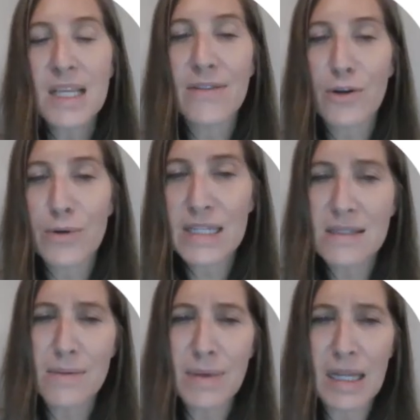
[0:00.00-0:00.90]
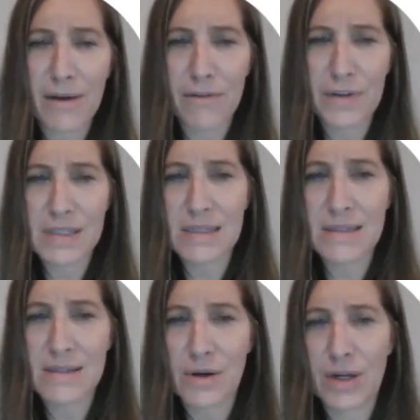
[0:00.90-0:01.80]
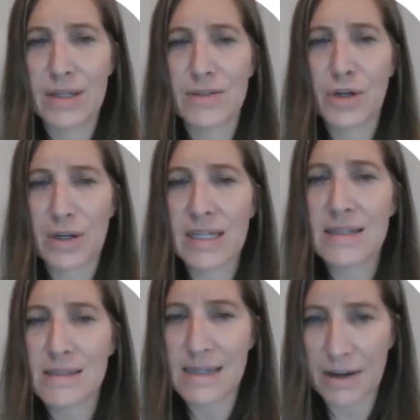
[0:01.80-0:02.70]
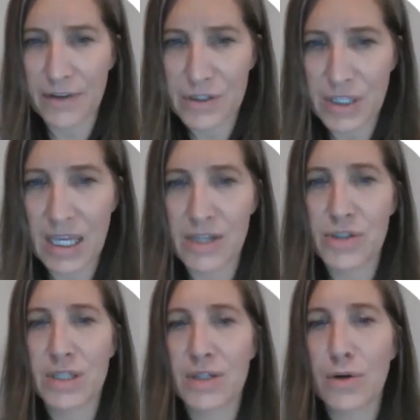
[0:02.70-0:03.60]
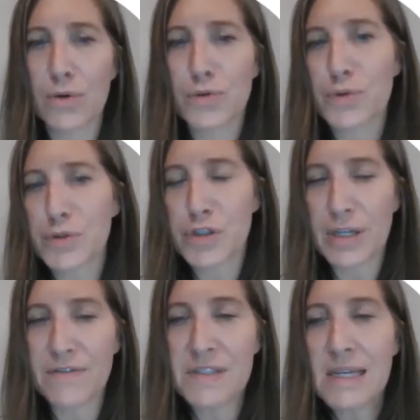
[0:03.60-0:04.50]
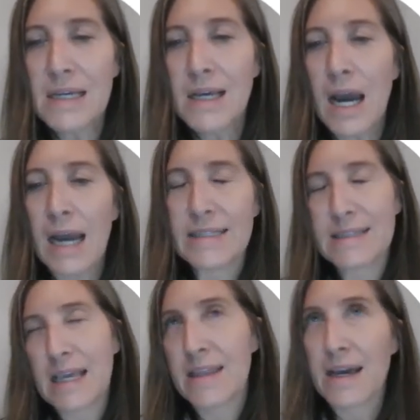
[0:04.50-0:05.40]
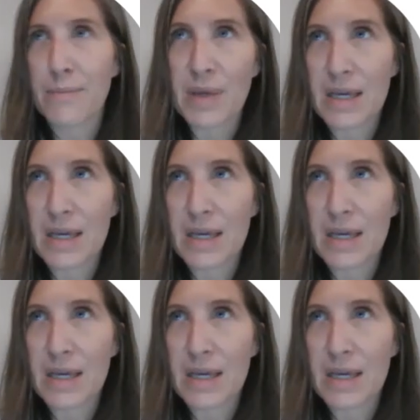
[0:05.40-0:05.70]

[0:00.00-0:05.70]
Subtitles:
And there needs to be an emphasis on targeted staff education and cultural shifts. I say that